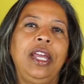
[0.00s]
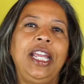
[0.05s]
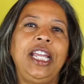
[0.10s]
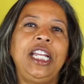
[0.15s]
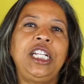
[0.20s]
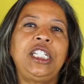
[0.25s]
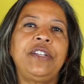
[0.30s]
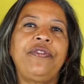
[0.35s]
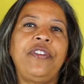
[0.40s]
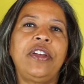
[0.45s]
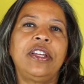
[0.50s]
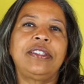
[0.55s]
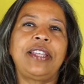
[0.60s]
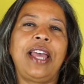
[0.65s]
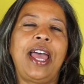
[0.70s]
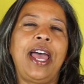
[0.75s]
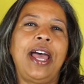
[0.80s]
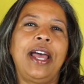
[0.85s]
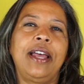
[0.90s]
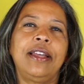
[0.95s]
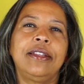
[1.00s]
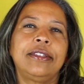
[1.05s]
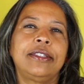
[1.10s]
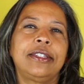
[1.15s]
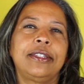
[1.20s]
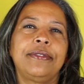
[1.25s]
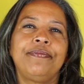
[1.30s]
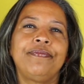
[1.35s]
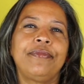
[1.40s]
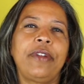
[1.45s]
Each of us
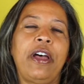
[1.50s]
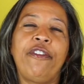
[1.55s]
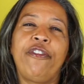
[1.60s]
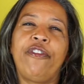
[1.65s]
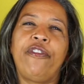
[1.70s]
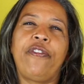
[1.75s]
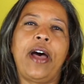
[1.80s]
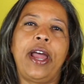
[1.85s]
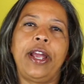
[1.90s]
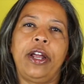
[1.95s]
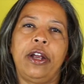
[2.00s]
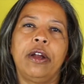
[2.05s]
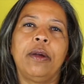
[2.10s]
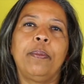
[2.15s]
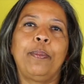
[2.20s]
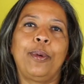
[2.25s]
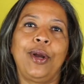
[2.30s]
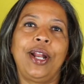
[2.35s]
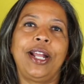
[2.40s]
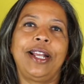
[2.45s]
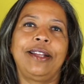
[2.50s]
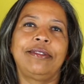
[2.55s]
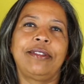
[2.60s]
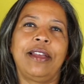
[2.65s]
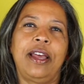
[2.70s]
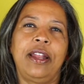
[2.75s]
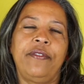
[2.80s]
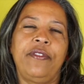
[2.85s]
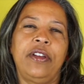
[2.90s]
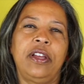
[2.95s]
has a fire burning
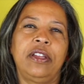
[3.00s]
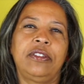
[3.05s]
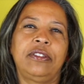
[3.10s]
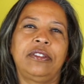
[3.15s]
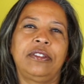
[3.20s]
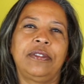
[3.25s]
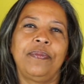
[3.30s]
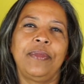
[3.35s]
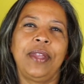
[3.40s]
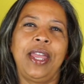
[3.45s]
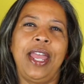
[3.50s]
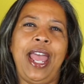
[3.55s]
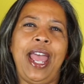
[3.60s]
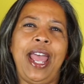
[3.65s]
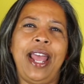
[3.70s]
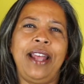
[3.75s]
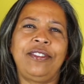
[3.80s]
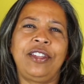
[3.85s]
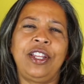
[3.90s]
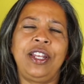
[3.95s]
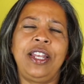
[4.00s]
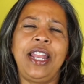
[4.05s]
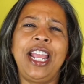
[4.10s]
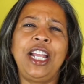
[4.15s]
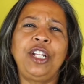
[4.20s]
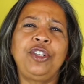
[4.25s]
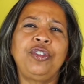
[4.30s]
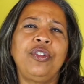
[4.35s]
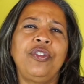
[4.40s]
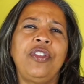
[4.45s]
inside of us, has a
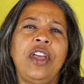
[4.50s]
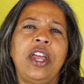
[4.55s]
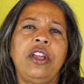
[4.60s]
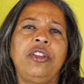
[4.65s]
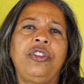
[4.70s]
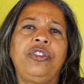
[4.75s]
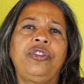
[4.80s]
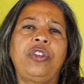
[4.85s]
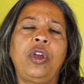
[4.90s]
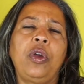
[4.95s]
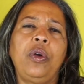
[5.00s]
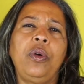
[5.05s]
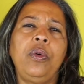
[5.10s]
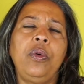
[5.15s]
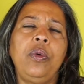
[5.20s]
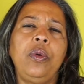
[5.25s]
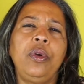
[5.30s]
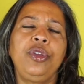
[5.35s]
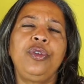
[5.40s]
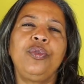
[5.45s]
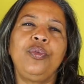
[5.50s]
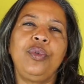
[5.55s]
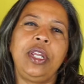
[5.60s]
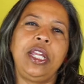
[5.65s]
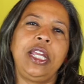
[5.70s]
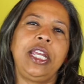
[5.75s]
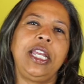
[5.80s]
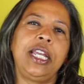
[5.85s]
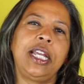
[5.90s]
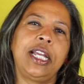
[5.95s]
nature that is so
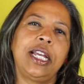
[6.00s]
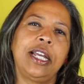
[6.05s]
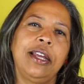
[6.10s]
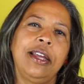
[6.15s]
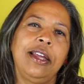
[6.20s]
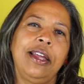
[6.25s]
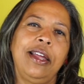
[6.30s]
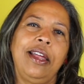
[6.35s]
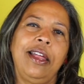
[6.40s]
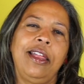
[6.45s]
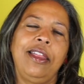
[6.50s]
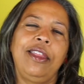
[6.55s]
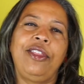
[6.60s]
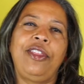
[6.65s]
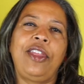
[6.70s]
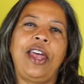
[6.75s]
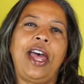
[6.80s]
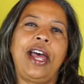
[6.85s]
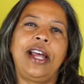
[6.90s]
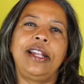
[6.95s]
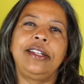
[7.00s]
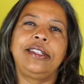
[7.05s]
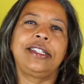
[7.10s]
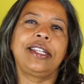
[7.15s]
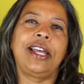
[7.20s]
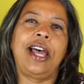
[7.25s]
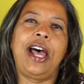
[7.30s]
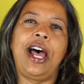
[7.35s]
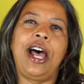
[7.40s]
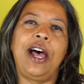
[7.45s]
unique
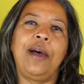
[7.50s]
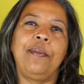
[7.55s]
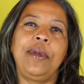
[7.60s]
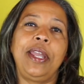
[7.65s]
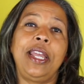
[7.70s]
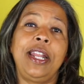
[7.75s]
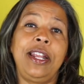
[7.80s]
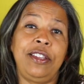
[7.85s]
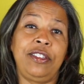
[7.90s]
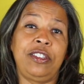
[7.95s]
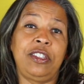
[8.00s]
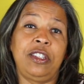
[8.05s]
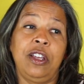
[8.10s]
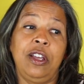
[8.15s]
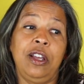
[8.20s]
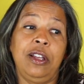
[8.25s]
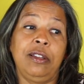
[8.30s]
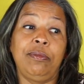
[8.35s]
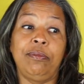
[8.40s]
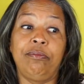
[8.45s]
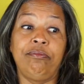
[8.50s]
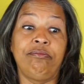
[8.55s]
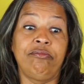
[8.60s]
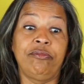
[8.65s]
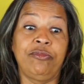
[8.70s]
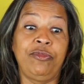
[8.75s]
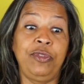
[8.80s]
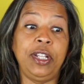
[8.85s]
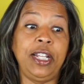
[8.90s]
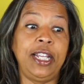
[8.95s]
that it is
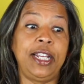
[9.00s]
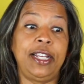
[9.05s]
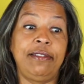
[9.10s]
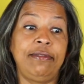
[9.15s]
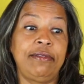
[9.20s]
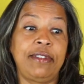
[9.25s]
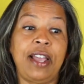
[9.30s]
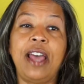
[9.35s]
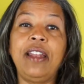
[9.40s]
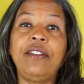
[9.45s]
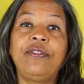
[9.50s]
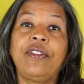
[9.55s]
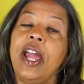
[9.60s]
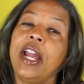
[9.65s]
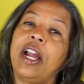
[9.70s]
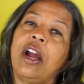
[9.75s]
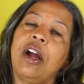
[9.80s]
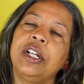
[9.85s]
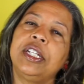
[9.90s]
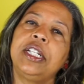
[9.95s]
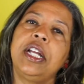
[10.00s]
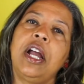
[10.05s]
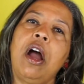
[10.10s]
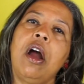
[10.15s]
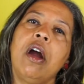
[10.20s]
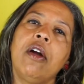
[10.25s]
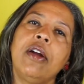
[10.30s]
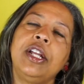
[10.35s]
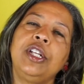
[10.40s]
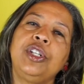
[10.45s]
really kind of like
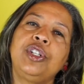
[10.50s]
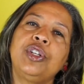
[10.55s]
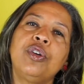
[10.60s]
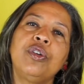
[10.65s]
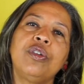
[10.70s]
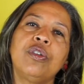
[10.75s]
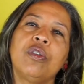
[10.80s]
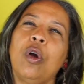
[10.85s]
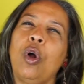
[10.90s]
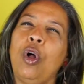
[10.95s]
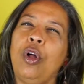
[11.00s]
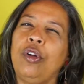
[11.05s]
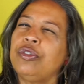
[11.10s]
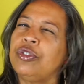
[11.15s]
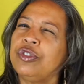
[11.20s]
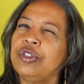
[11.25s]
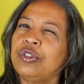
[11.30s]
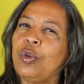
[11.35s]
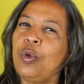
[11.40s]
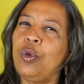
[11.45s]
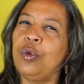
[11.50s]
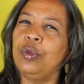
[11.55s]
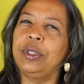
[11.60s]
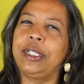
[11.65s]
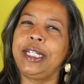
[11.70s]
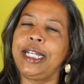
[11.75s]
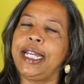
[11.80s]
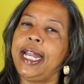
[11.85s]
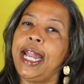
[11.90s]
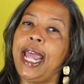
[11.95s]
our internal or soul
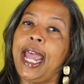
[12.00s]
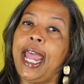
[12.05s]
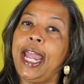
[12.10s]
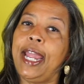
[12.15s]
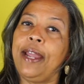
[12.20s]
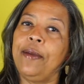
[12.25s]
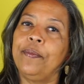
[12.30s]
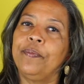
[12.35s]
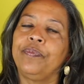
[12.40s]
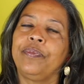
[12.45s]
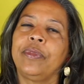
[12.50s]
DNA.